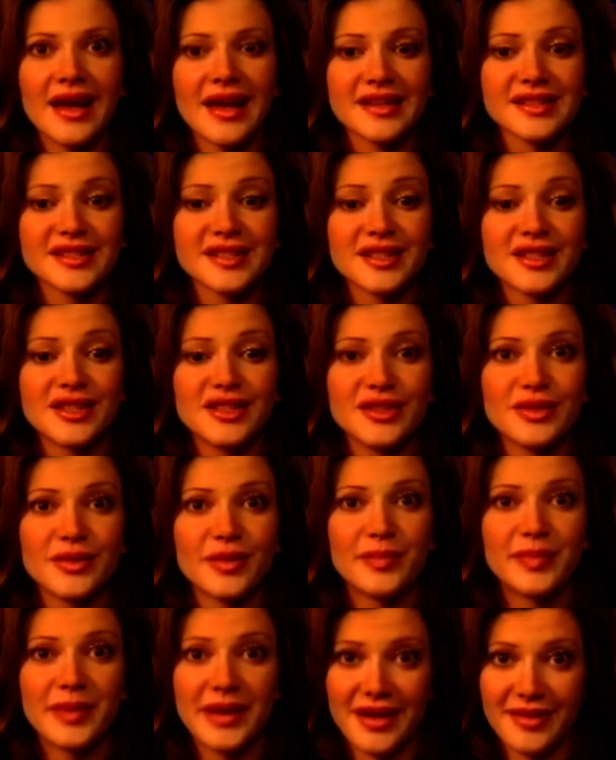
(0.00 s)
asked to do a
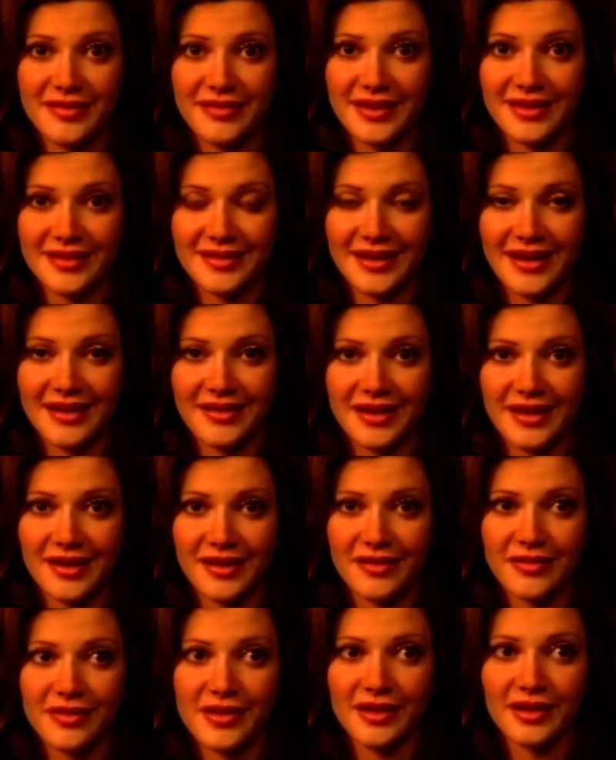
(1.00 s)
benefit out
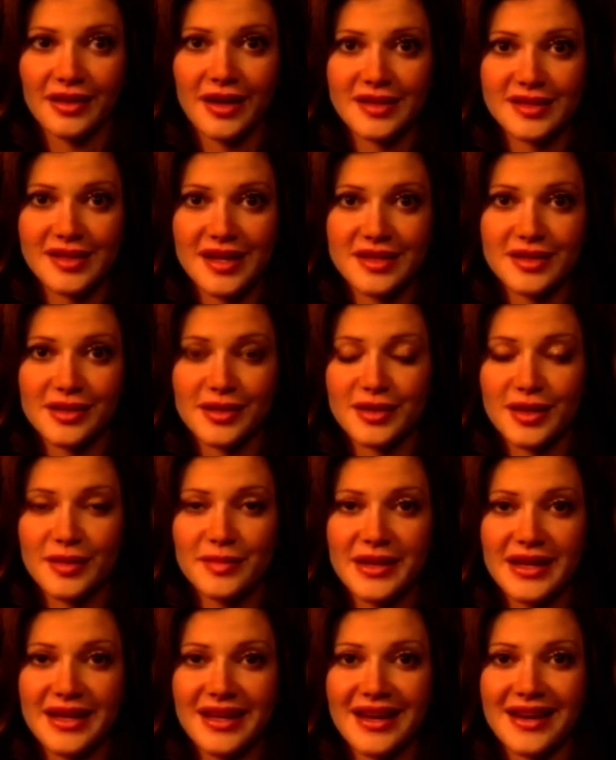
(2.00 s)
here for the Los Angeles
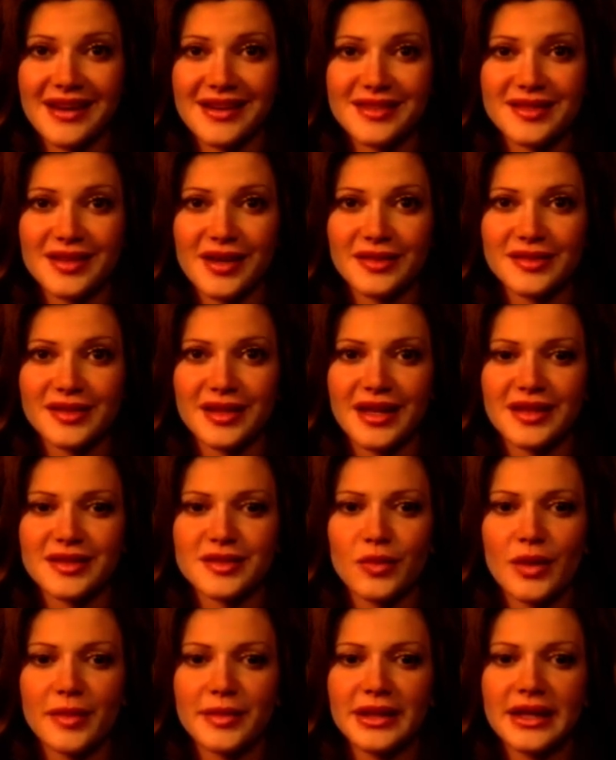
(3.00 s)
Committee on Assaults
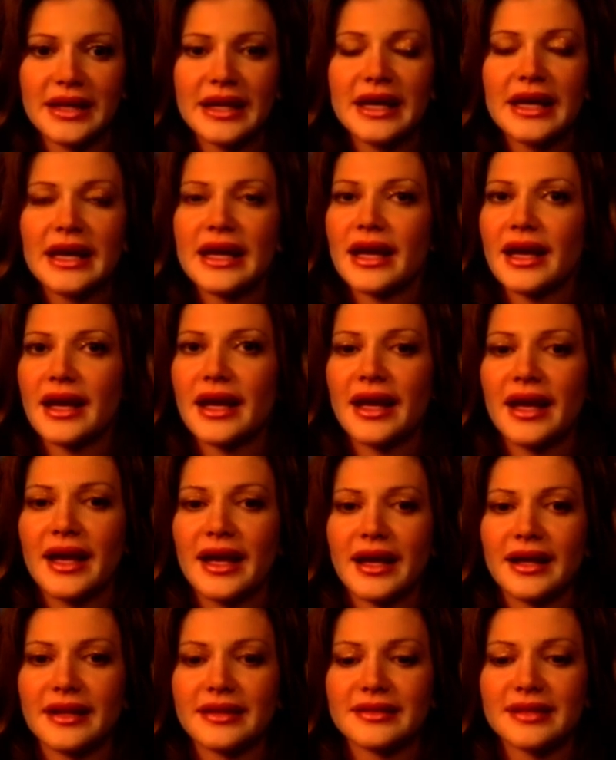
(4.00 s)
Against Women.
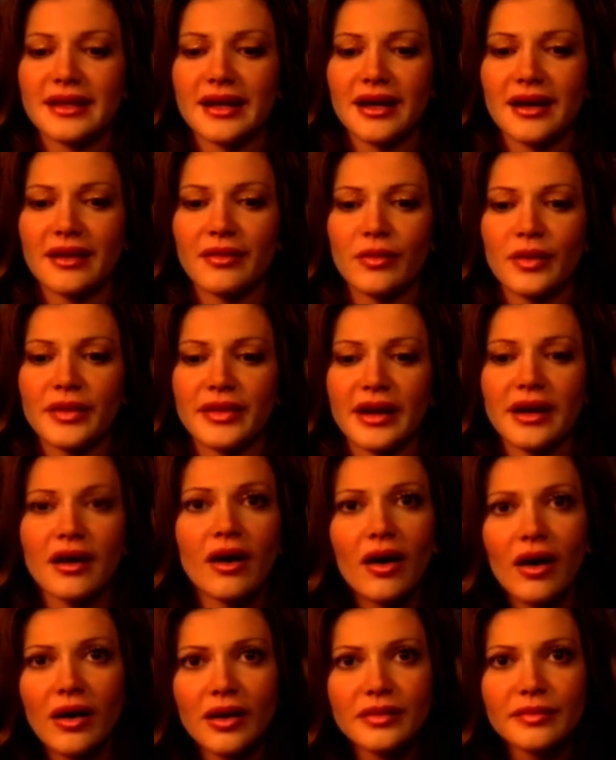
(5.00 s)
And uh, when they
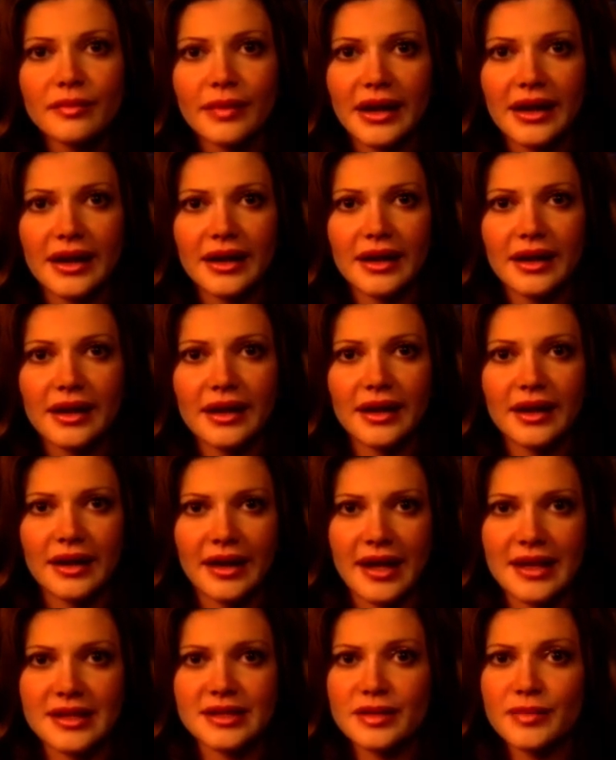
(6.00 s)
called me and
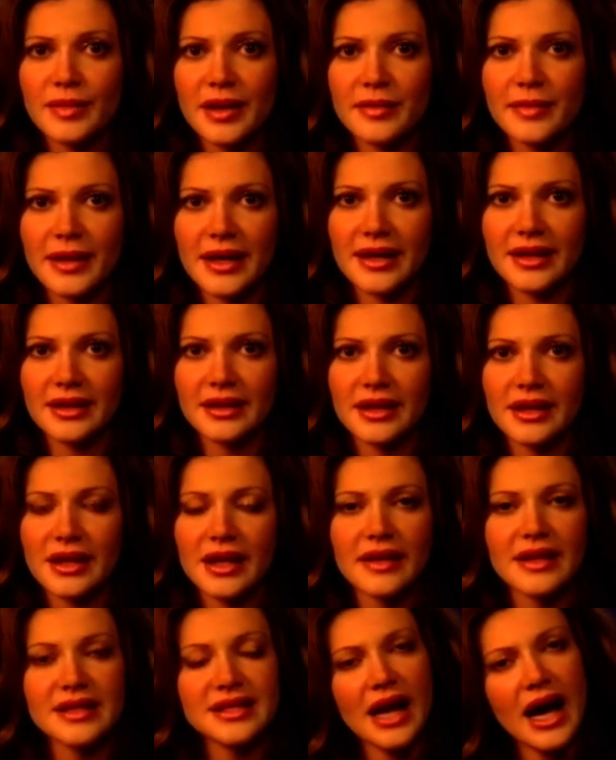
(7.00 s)
asked me about it,
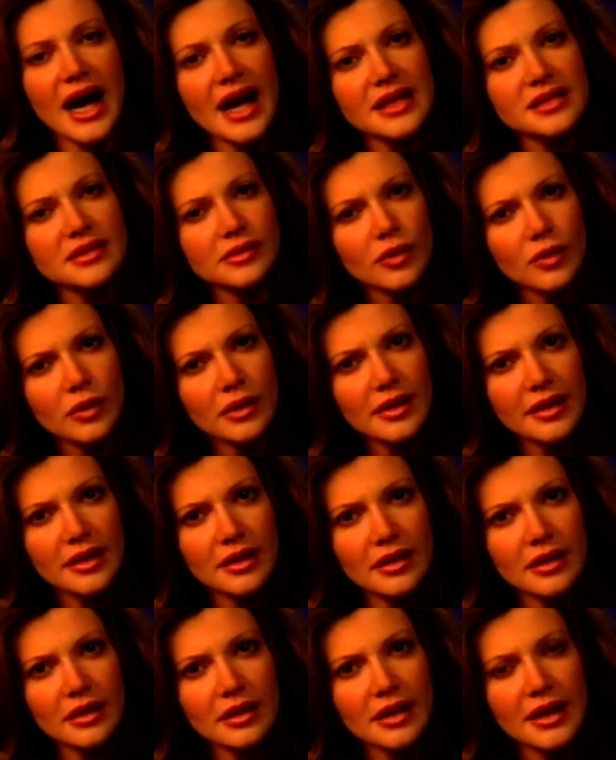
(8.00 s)
they said, Hi, is Laura
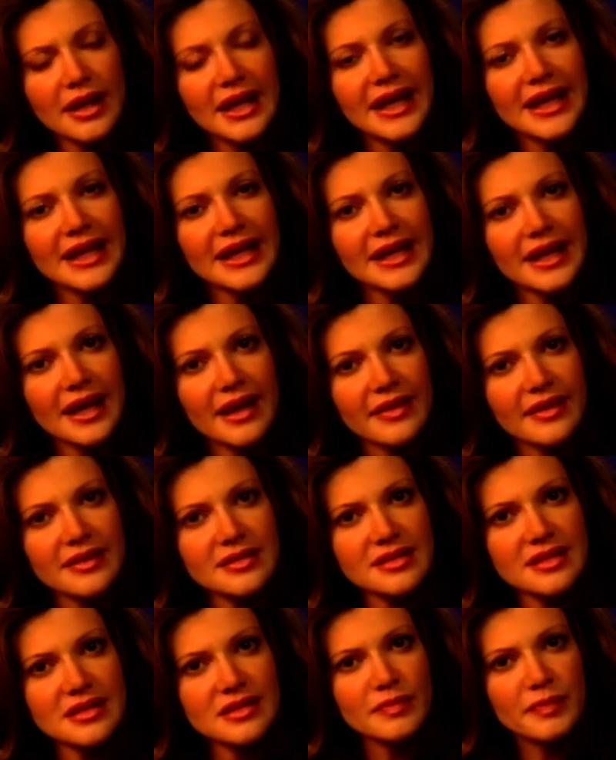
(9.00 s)
there? Yeah,
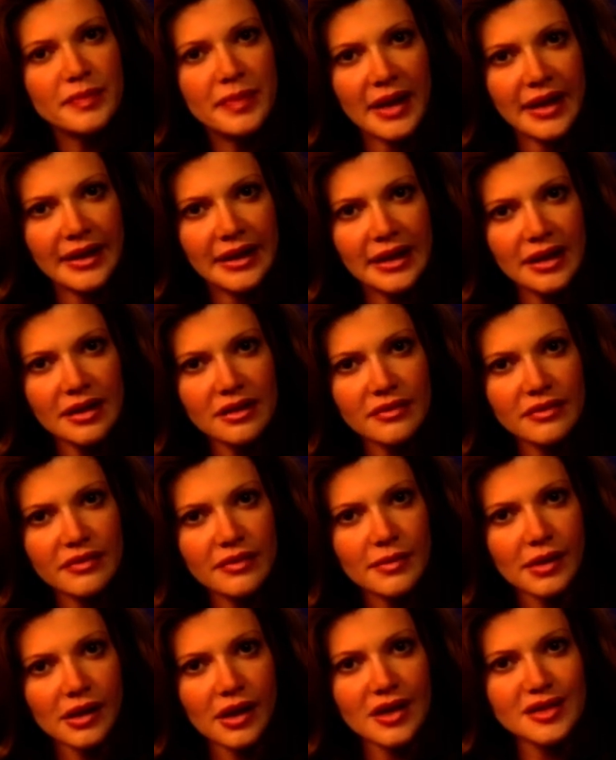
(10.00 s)
this is Betty
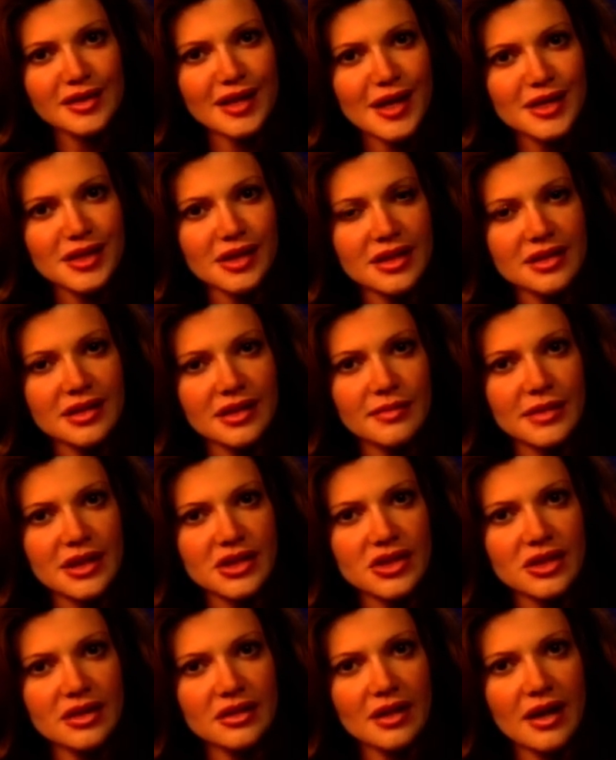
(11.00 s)
from the Los Angeles
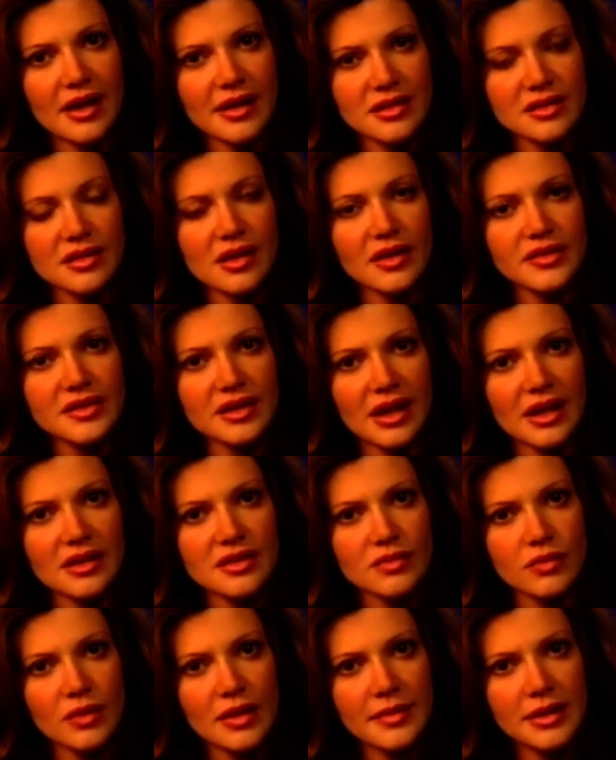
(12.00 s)
Commission on Assaults
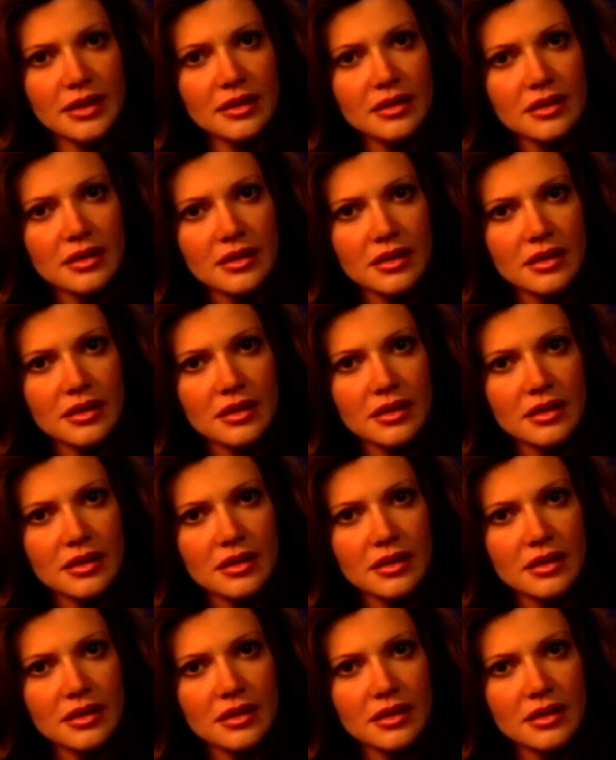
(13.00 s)
Against Women.